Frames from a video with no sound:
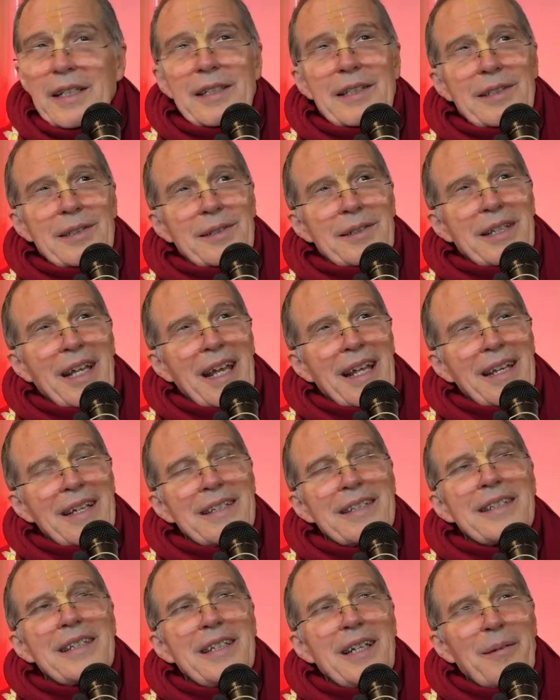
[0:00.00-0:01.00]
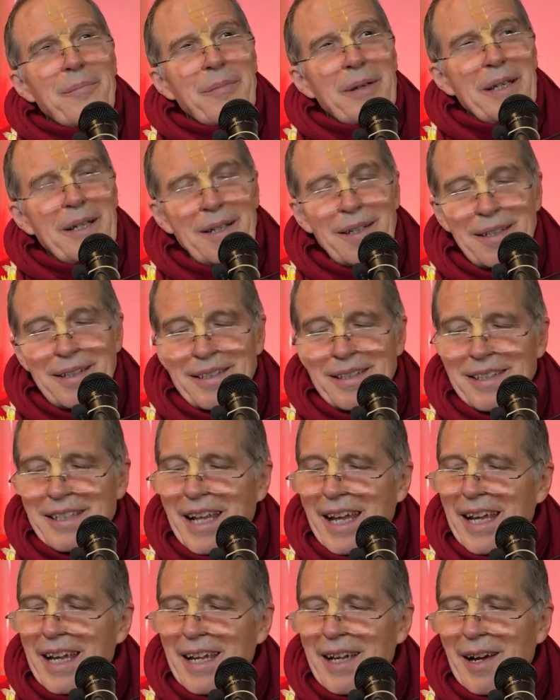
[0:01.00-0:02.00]
Today is the appearance
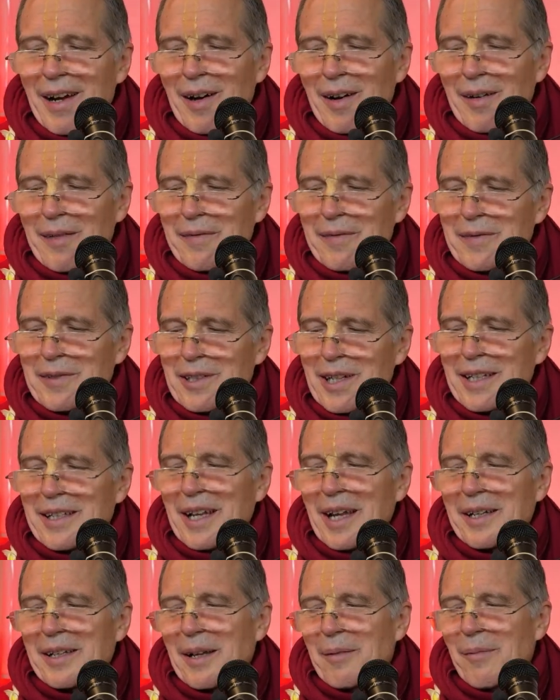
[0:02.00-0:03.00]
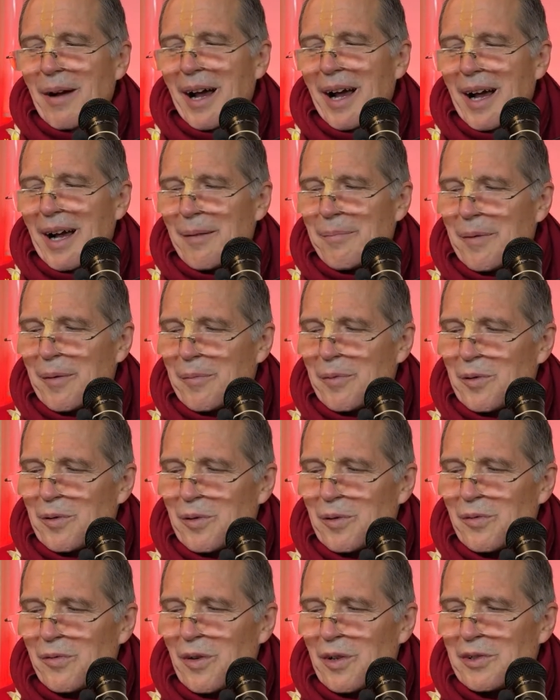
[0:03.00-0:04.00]
day of Chaitanya Mahaprabhu,
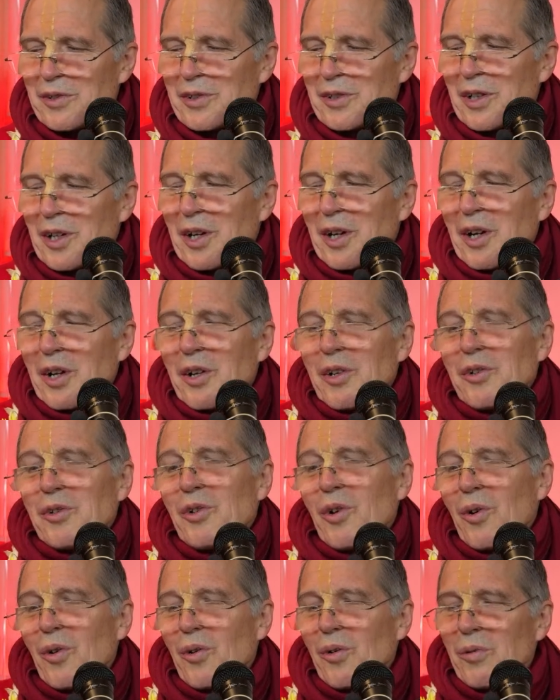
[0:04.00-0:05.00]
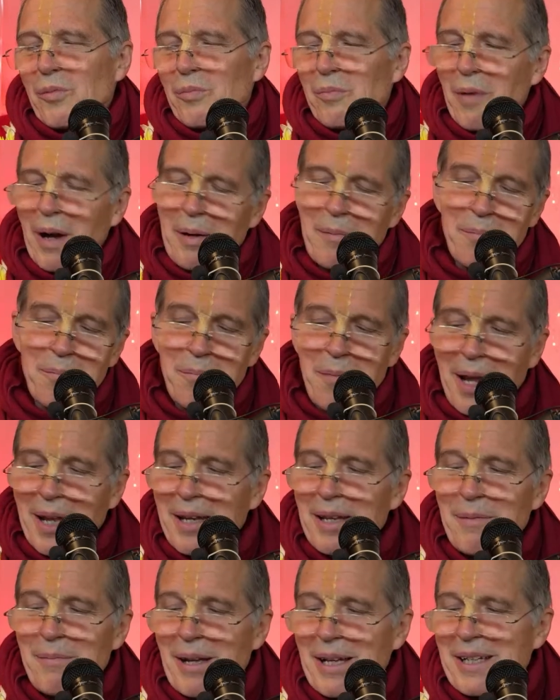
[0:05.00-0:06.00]
who was known by
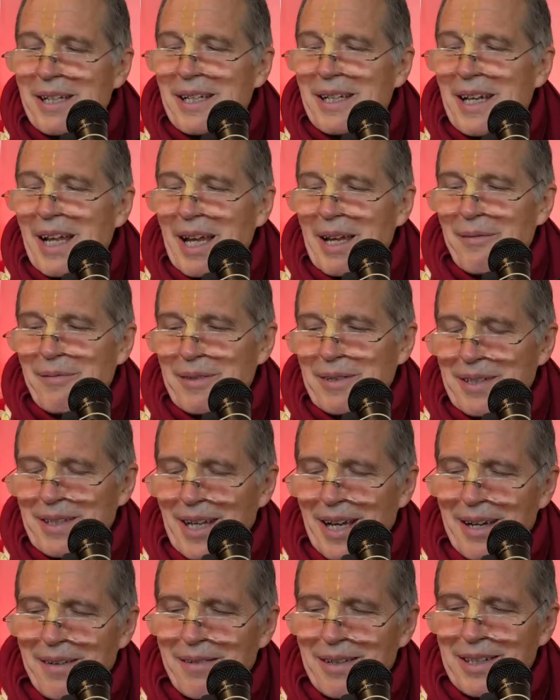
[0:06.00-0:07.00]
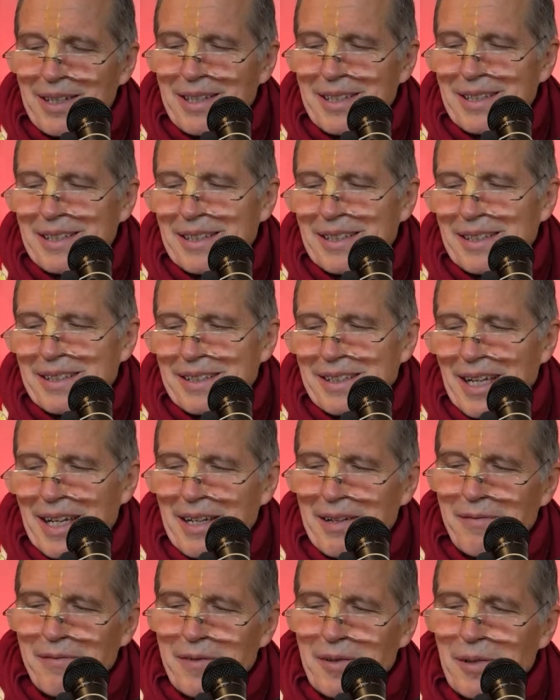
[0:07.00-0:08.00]
many, many names. I will say a
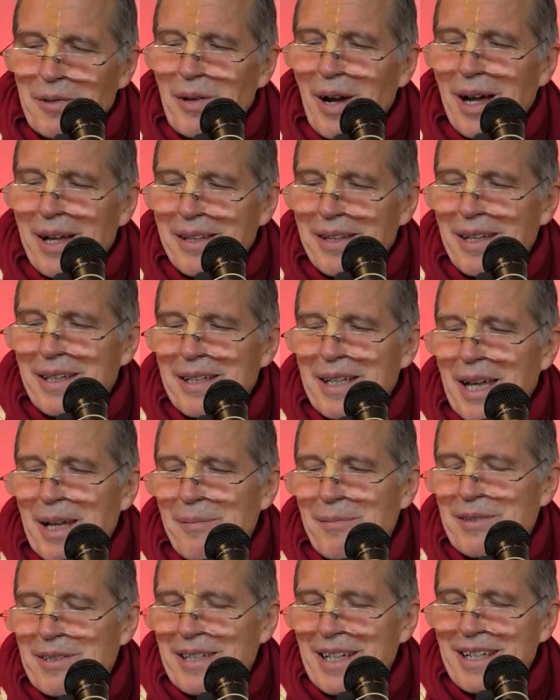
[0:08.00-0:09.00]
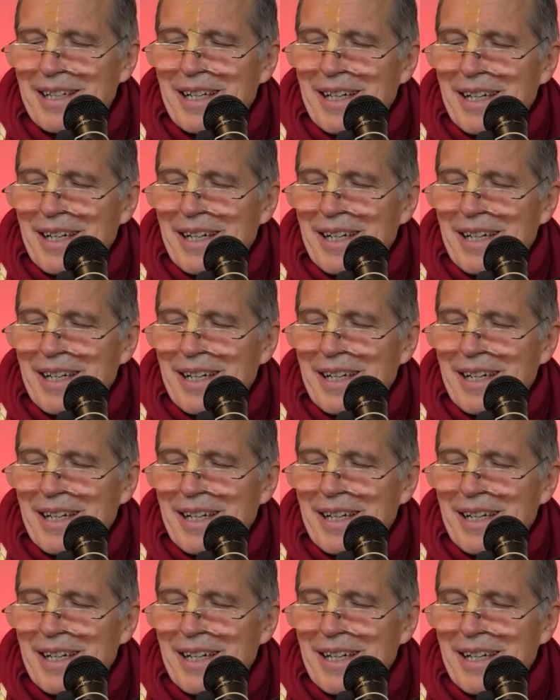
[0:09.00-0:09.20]
few other names, and